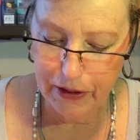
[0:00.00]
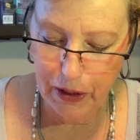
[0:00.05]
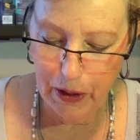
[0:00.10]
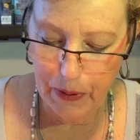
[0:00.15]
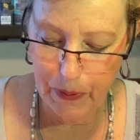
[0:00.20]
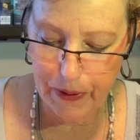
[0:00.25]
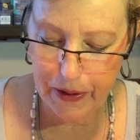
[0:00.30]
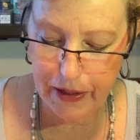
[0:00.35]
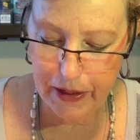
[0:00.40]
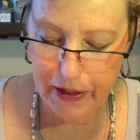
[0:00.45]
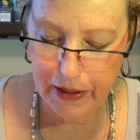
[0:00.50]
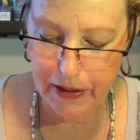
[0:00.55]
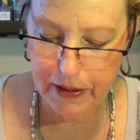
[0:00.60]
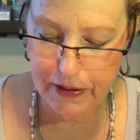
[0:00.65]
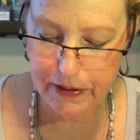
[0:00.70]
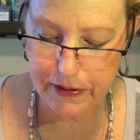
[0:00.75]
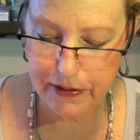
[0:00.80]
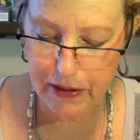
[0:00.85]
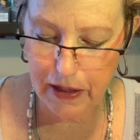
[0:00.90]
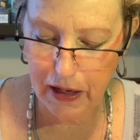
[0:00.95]
you know, he
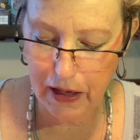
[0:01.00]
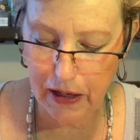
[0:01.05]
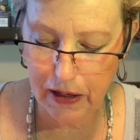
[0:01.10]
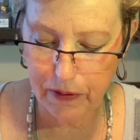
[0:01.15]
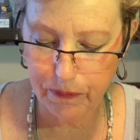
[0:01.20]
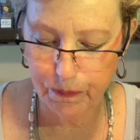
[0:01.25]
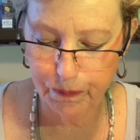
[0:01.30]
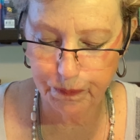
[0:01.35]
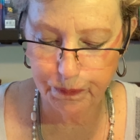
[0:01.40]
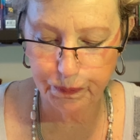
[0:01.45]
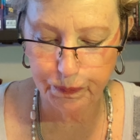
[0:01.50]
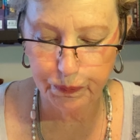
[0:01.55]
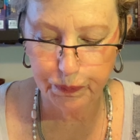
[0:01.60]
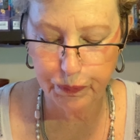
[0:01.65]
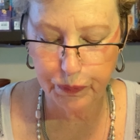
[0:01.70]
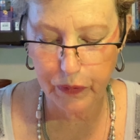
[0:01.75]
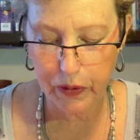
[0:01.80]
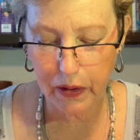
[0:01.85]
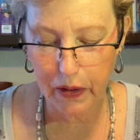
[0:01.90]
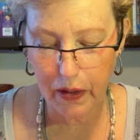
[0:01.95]
is uh,
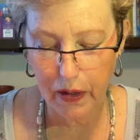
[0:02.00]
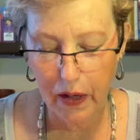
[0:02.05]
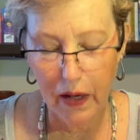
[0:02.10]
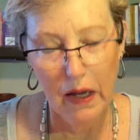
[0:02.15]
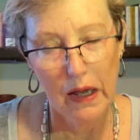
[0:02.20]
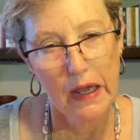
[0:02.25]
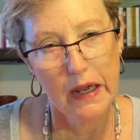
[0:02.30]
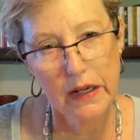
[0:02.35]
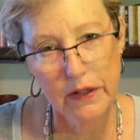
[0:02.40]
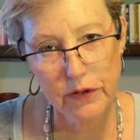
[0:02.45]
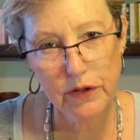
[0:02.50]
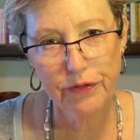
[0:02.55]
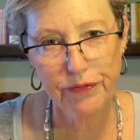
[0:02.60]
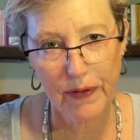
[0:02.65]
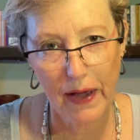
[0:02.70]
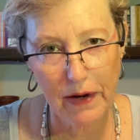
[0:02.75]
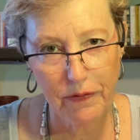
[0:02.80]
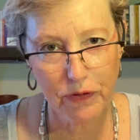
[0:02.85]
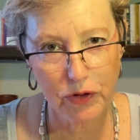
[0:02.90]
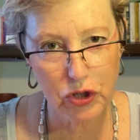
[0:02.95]
he's the
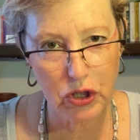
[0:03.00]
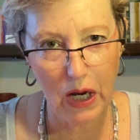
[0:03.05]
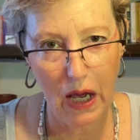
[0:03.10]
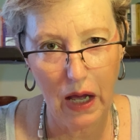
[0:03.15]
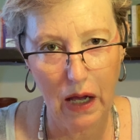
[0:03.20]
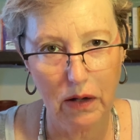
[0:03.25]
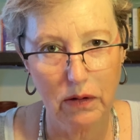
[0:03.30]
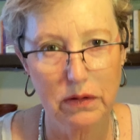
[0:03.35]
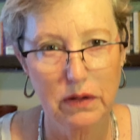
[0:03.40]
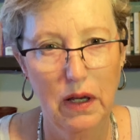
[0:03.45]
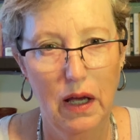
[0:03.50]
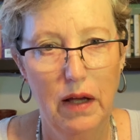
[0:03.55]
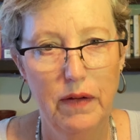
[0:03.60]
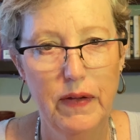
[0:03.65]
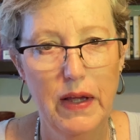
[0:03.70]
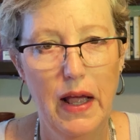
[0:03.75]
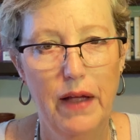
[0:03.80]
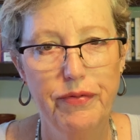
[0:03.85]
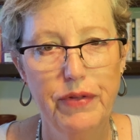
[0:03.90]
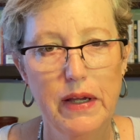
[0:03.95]
favorite child. I
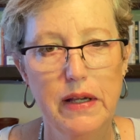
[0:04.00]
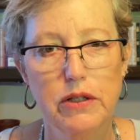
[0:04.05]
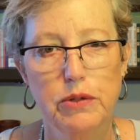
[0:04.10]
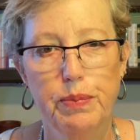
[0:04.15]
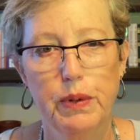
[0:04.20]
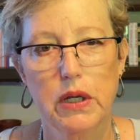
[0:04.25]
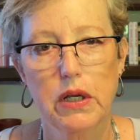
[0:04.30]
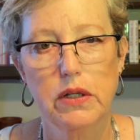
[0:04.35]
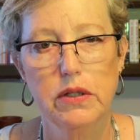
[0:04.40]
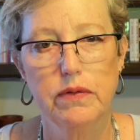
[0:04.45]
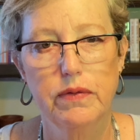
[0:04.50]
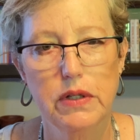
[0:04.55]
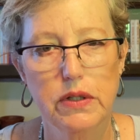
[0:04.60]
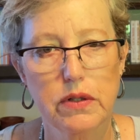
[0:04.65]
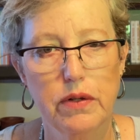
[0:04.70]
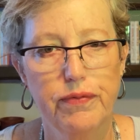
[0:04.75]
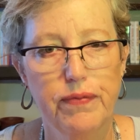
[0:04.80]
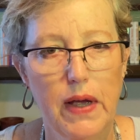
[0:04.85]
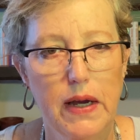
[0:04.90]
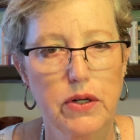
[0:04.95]
mean, I think it's because of
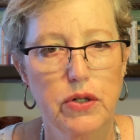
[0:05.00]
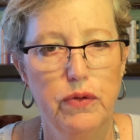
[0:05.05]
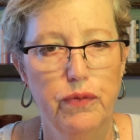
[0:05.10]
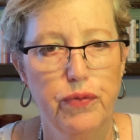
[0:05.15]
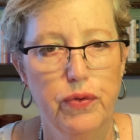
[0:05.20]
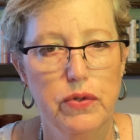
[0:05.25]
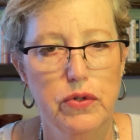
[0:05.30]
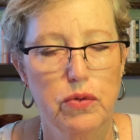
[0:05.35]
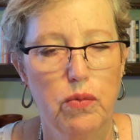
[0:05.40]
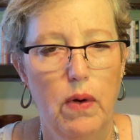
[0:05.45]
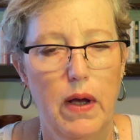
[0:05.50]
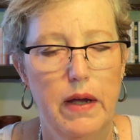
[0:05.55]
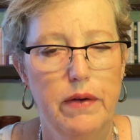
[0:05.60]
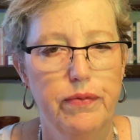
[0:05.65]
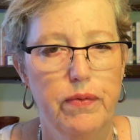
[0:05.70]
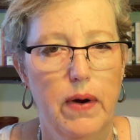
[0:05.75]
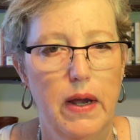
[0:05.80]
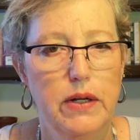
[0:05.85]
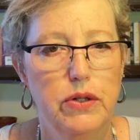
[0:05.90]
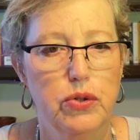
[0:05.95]
his affection for his
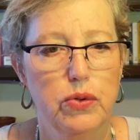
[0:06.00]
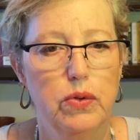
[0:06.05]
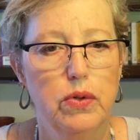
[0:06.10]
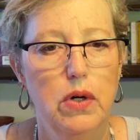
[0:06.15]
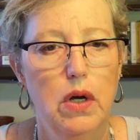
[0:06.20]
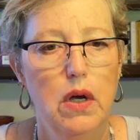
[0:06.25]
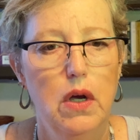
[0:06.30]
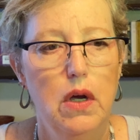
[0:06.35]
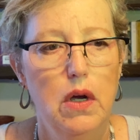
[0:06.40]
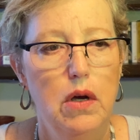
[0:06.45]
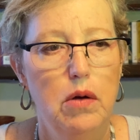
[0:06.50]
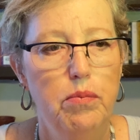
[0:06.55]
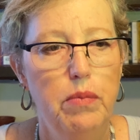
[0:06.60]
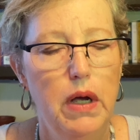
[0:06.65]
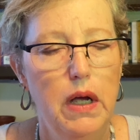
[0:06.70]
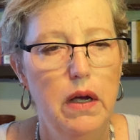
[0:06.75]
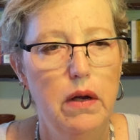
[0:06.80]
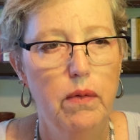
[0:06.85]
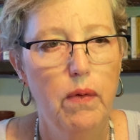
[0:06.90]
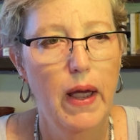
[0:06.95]
wife Rachel.
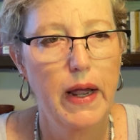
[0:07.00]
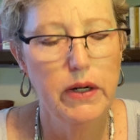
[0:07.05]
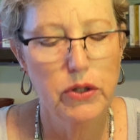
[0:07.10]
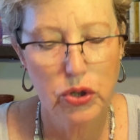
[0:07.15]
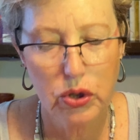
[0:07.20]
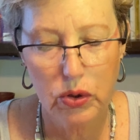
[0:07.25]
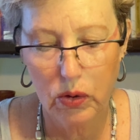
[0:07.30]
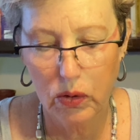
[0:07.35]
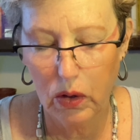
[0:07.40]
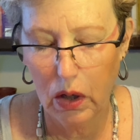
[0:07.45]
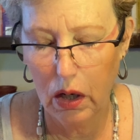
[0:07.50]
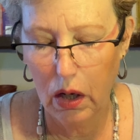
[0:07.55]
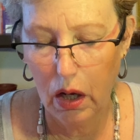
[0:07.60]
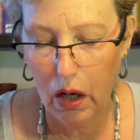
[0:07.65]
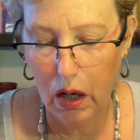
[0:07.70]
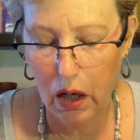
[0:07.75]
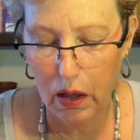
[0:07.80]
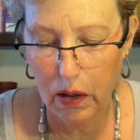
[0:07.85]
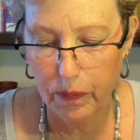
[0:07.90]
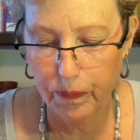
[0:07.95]
But Rachel,
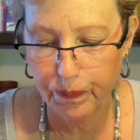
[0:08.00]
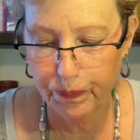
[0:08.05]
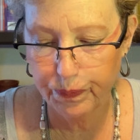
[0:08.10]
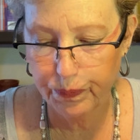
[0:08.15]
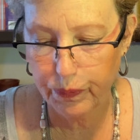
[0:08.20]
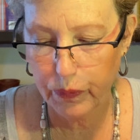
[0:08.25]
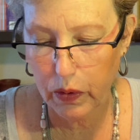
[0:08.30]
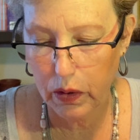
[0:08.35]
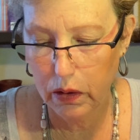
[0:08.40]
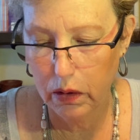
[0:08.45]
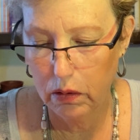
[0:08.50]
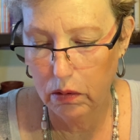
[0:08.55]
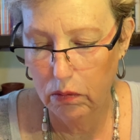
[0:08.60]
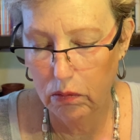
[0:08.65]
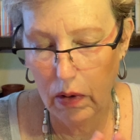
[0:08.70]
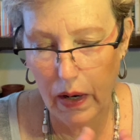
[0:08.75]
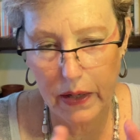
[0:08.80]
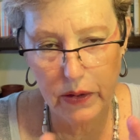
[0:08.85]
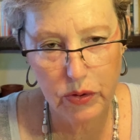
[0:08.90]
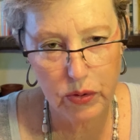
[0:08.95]
um,
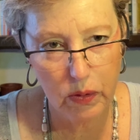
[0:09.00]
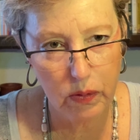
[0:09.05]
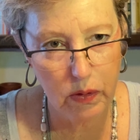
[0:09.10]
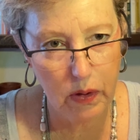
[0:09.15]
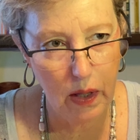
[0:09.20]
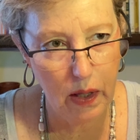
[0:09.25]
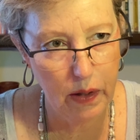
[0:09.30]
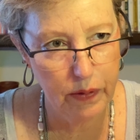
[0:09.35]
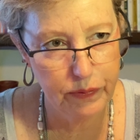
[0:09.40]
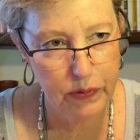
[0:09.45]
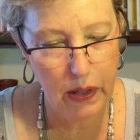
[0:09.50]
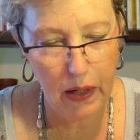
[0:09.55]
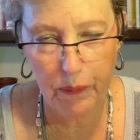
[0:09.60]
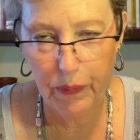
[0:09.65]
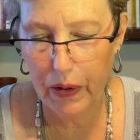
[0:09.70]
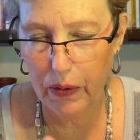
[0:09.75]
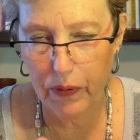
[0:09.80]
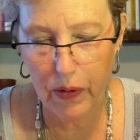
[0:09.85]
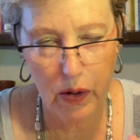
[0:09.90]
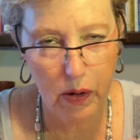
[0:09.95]
Rachel loved, uh,
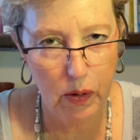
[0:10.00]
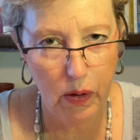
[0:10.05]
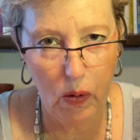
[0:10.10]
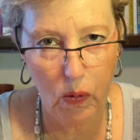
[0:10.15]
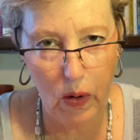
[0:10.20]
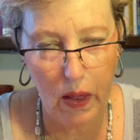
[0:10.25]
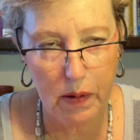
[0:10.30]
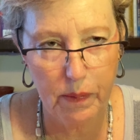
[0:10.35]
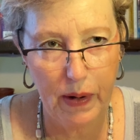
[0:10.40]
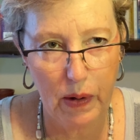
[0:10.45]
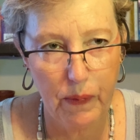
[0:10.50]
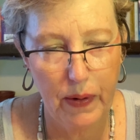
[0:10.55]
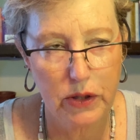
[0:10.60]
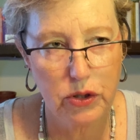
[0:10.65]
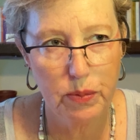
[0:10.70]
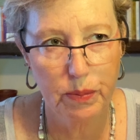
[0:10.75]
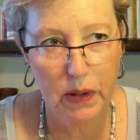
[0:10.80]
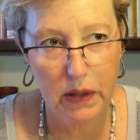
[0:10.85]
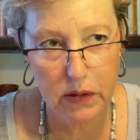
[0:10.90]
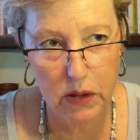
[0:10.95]
we don't know a whole lot about
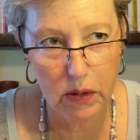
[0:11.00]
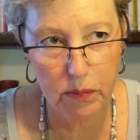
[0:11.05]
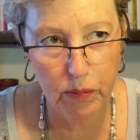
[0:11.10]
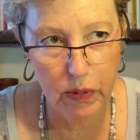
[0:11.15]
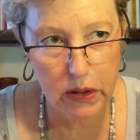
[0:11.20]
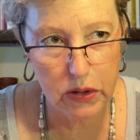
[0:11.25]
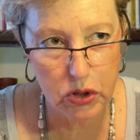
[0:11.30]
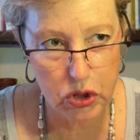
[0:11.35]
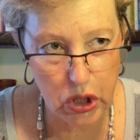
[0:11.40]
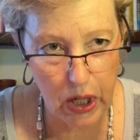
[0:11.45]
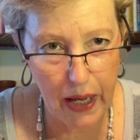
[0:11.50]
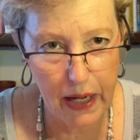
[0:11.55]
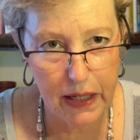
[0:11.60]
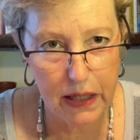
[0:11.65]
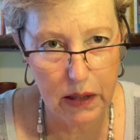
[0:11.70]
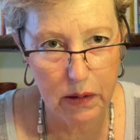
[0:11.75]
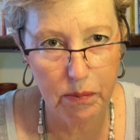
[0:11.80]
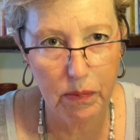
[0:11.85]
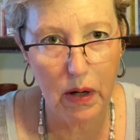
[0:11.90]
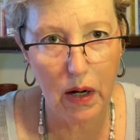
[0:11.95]
Rachel, but, but
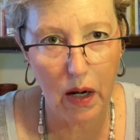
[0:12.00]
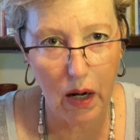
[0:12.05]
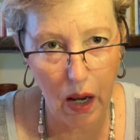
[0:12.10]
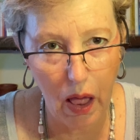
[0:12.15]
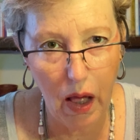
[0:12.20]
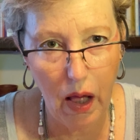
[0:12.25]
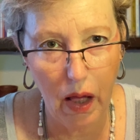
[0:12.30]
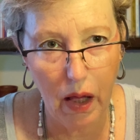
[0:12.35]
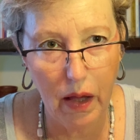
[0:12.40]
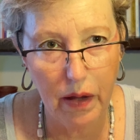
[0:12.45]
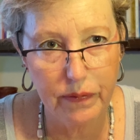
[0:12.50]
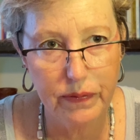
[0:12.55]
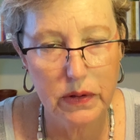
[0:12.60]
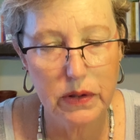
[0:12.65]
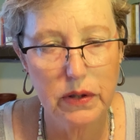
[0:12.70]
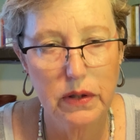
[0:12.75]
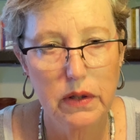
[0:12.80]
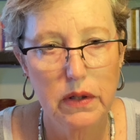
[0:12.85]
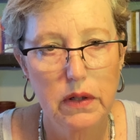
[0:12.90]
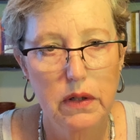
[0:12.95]
Jacob
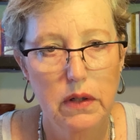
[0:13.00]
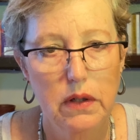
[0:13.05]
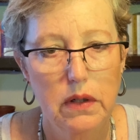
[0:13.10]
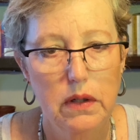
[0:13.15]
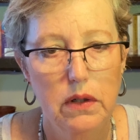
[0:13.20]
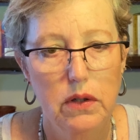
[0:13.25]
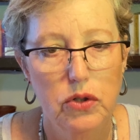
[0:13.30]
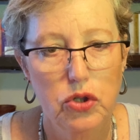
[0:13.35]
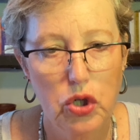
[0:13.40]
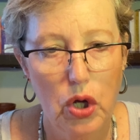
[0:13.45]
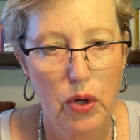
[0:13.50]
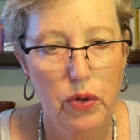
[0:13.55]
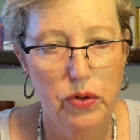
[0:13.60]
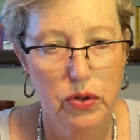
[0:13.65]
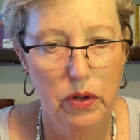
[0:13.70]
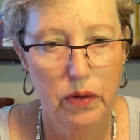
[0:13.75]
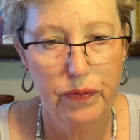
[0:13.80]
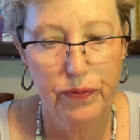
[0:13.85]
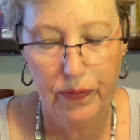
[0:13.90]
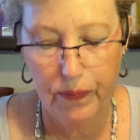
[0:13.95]
loved
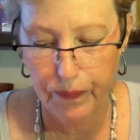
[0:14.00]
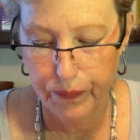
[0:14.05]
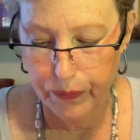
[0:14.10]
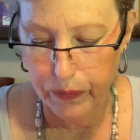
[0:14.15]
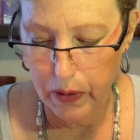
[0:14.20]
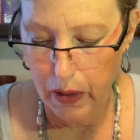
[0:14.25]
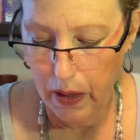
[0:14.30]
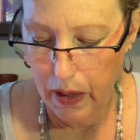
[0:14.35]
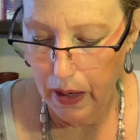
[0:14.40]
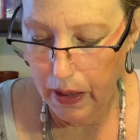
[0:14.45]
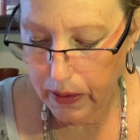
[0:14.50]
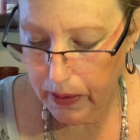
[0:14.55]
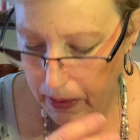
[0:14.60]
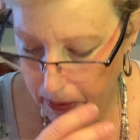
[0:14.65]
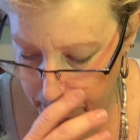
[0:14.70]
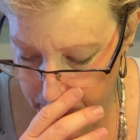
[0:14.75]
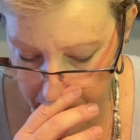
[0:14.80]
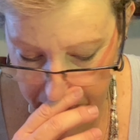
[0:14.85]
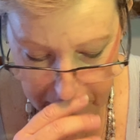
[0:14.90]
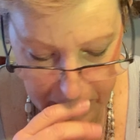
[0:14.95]
Joseph. And he
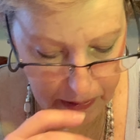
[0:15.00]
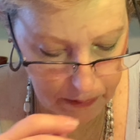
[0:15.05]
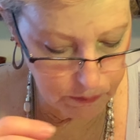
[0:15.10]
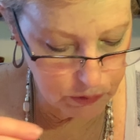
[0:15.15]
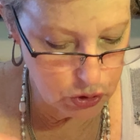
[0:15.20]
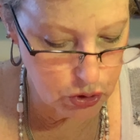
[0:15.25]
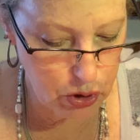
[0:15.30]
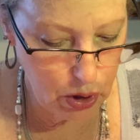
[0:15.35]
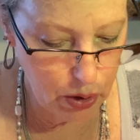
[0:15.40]
ends up giving